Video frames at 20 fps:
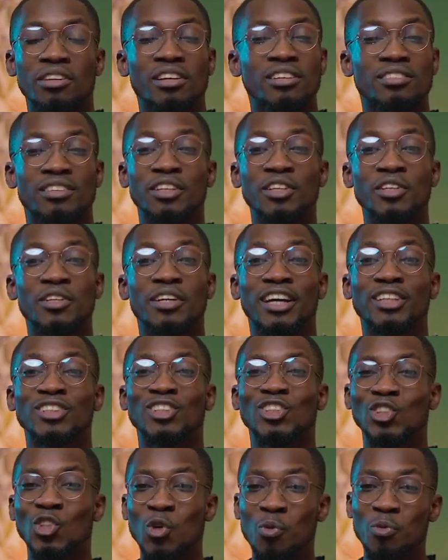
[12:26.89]
Thank you
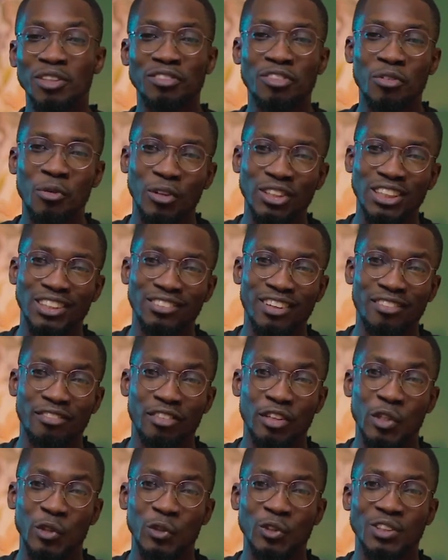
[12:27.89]
guys so much for watching my
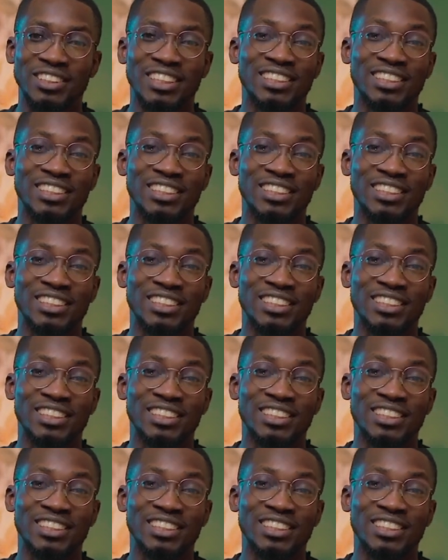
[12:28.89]
videos.